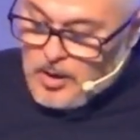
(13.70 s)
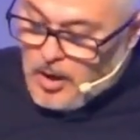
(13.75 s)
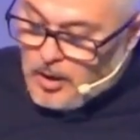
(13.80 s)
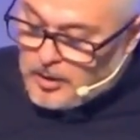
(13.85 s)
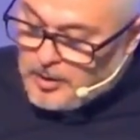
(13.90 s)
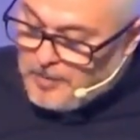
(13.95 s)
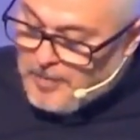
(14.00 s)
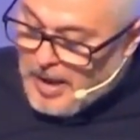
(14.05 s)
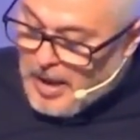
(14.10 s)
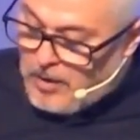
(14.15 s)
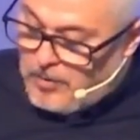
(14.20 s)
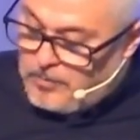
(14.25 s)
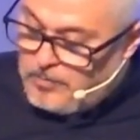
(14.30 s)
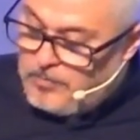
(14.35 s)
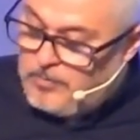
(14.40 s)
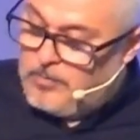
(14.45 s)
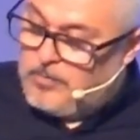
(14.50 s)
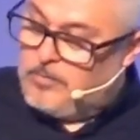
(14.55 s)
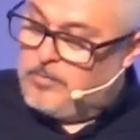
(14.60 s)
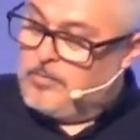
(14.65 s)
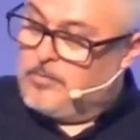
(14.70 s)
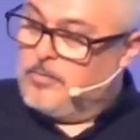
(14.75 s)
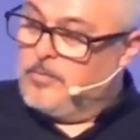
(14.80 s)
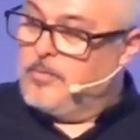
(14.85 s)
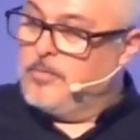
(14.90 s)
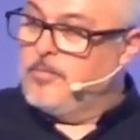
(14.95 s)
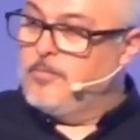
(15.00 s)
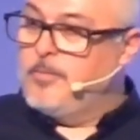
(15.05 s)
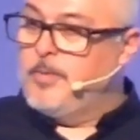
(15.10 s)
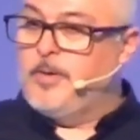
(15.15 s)
we talked about
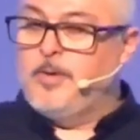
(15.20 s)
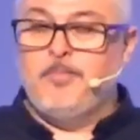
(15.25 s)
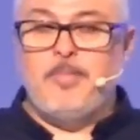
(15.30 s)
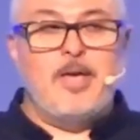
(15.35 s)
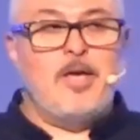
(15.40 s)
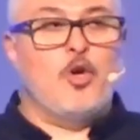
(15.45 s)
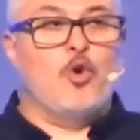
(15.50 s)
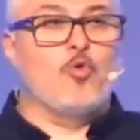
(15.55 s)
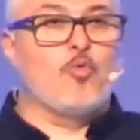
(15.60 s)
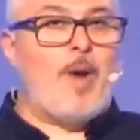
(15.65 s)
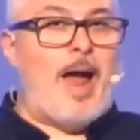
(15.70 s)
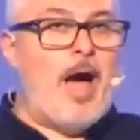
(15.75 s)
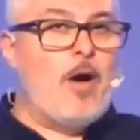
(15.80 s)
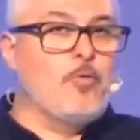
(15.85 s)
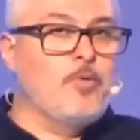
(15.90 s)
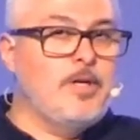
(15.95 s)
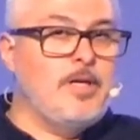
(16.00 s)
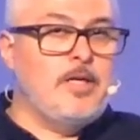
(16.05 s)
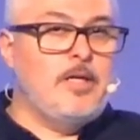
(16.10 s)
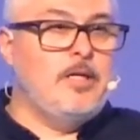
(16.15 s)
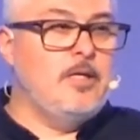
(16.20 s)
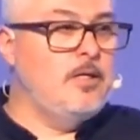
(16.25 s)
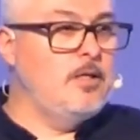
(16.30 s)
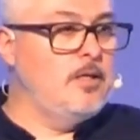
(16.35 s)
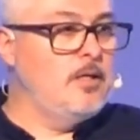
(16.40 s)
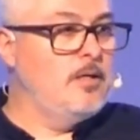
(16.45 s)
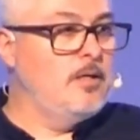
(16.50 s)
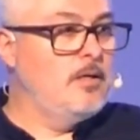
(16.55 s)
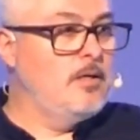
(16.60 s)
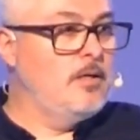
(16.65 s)
being
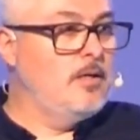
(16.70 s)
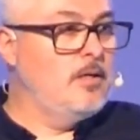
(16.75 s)
grounded